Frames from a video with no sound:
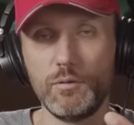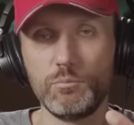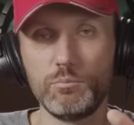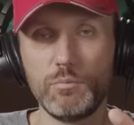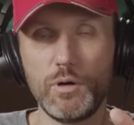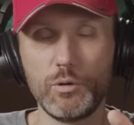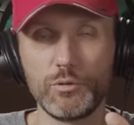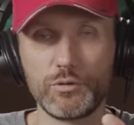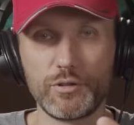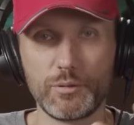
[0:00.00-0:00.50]

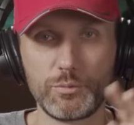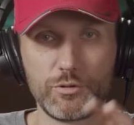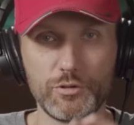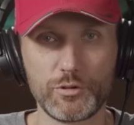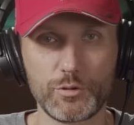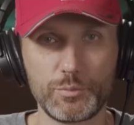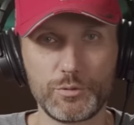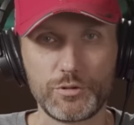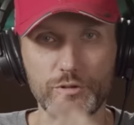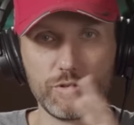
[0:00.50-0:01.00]
mount
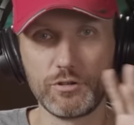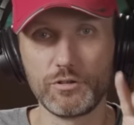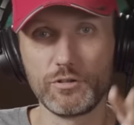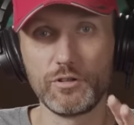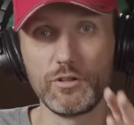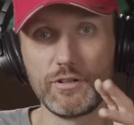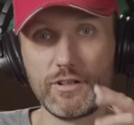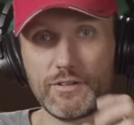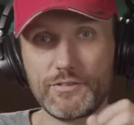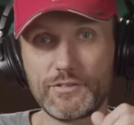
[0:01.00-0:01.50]
absorption and
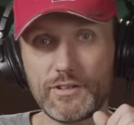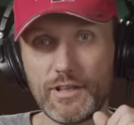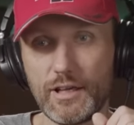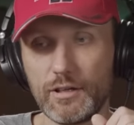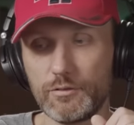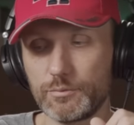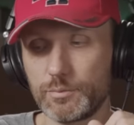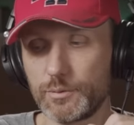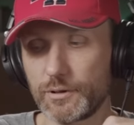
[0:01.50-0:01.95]
all that stuff,